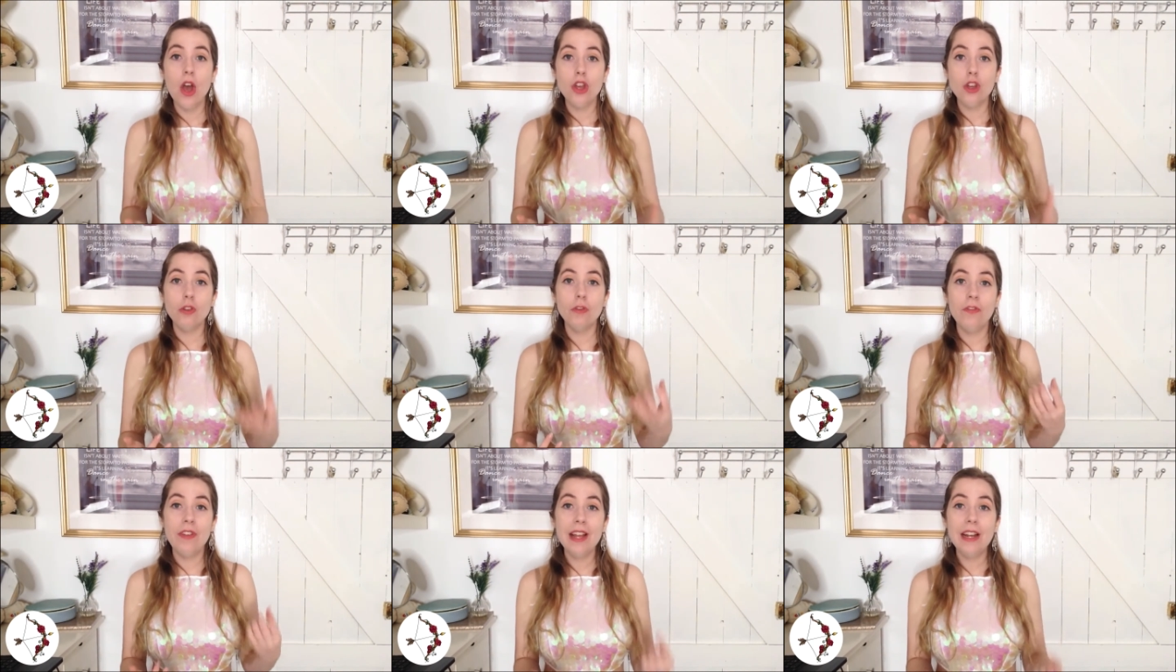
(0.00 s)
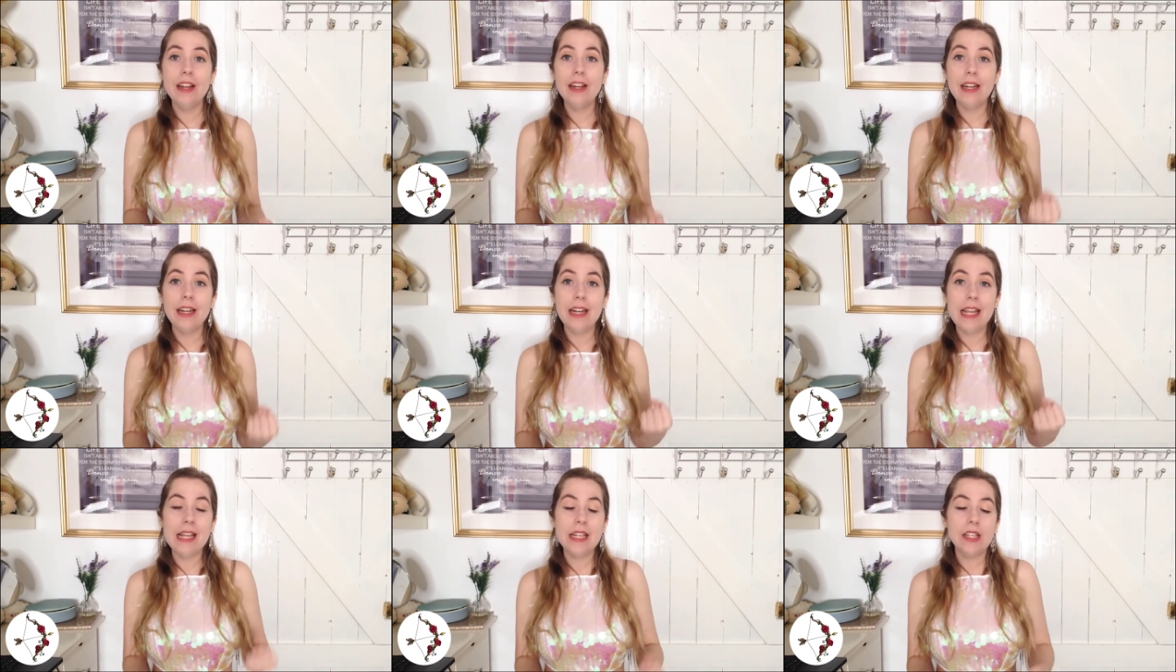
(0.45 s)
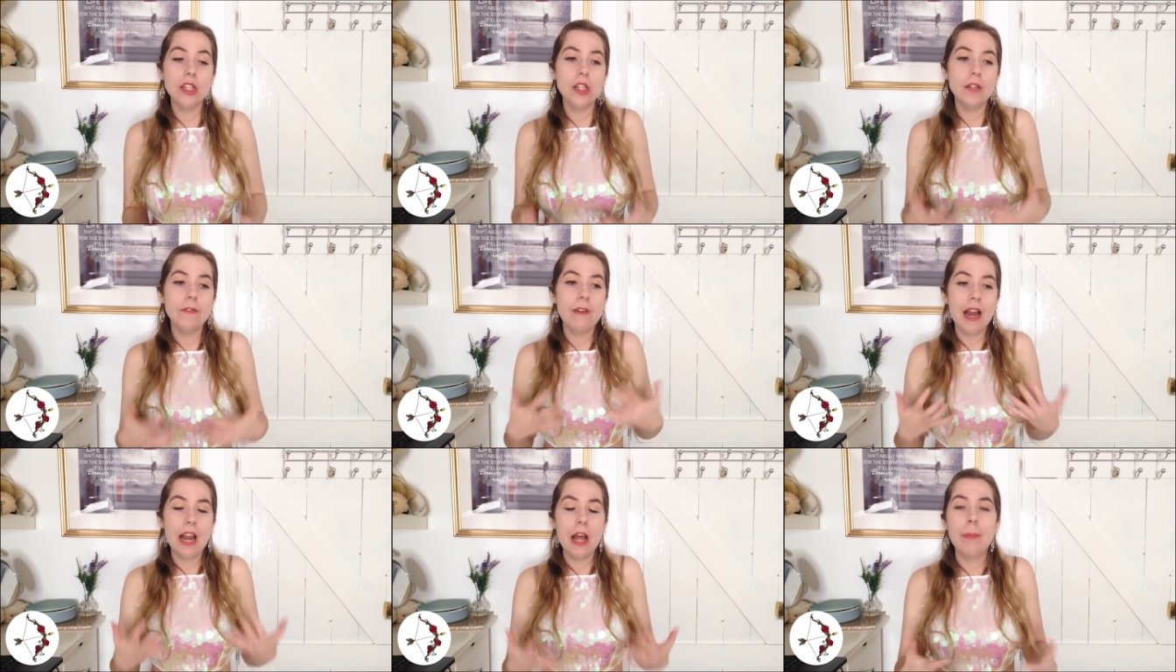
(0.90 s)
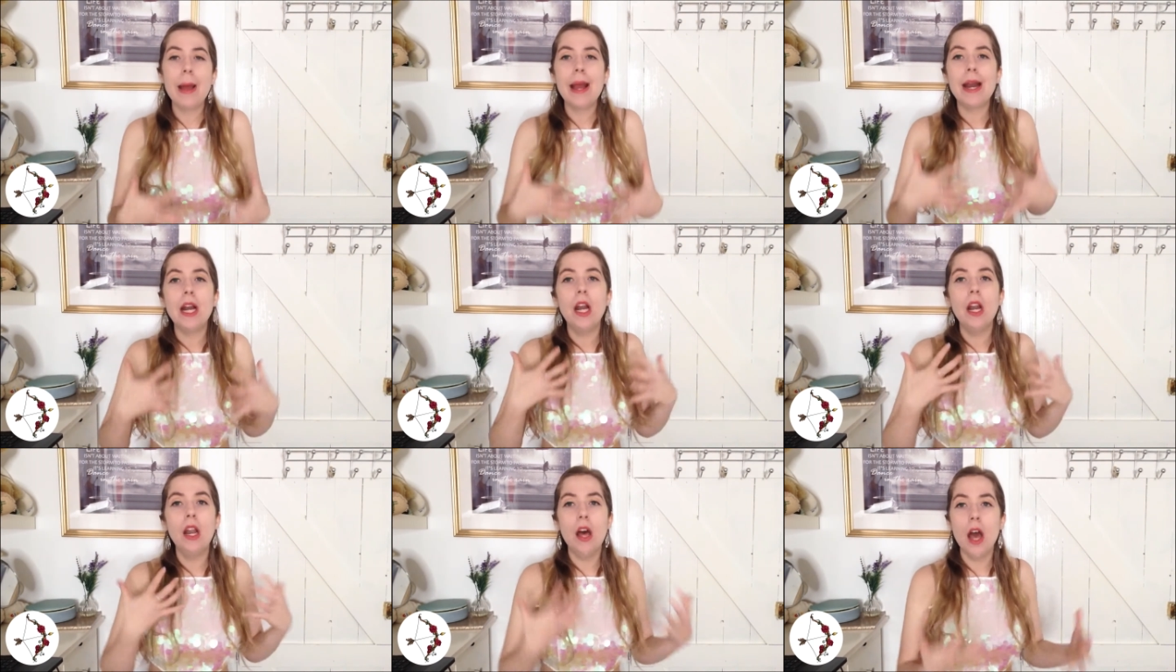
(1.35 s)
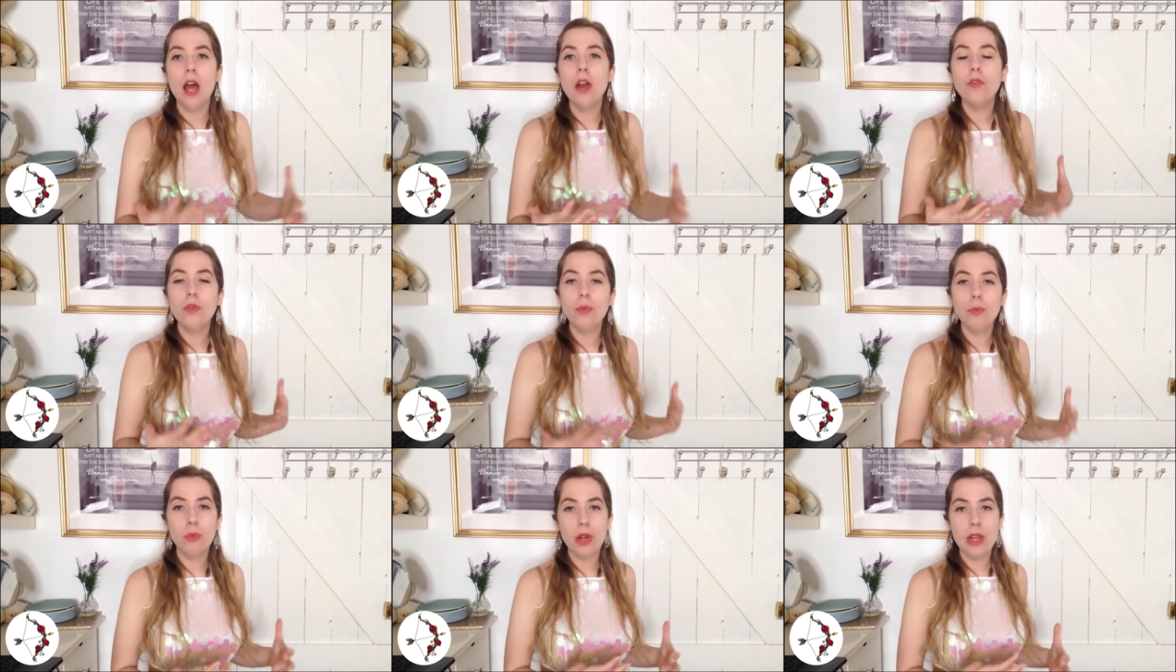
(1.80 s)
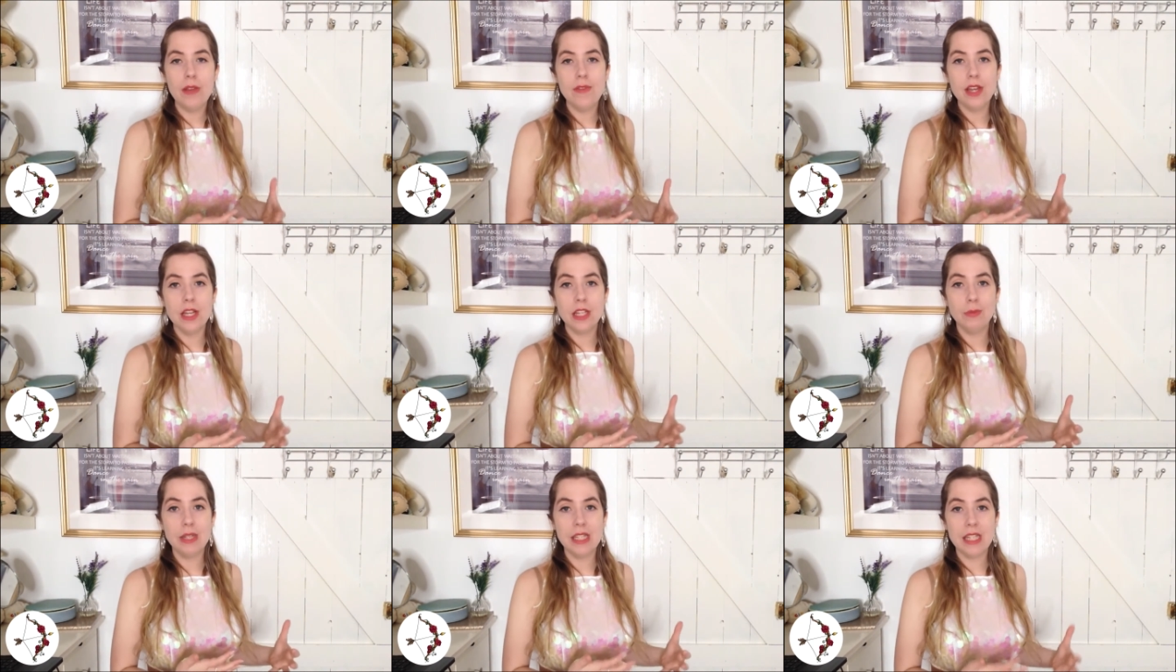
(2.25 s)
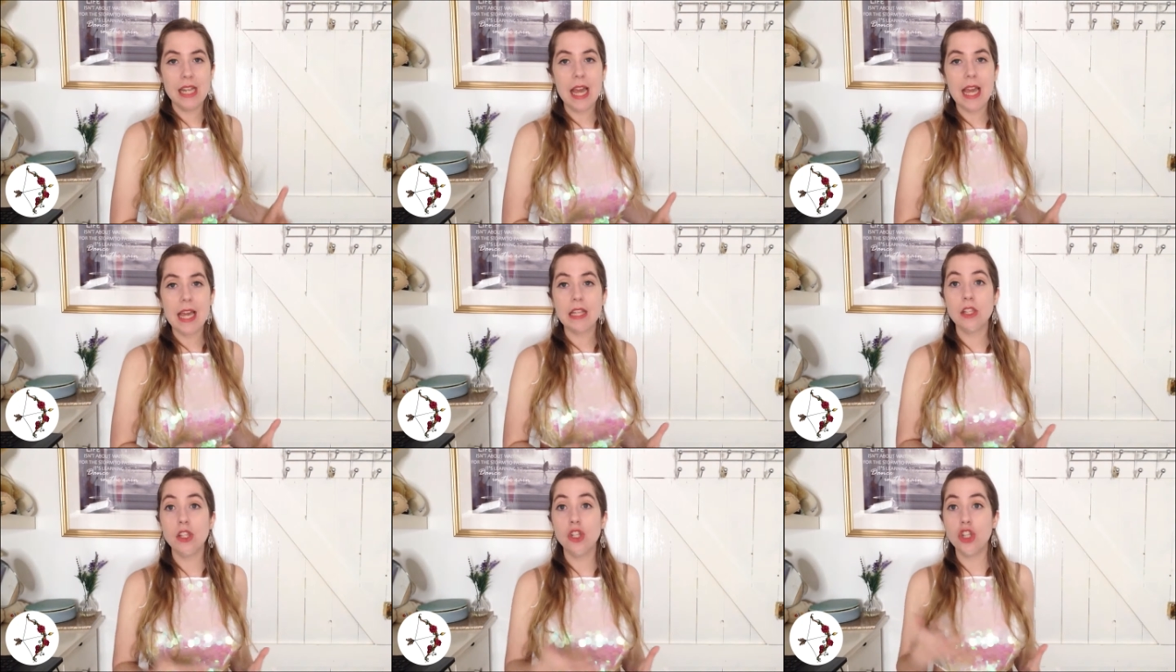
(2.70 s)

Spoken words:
Your villain needs to develop and learn from previous mistakes,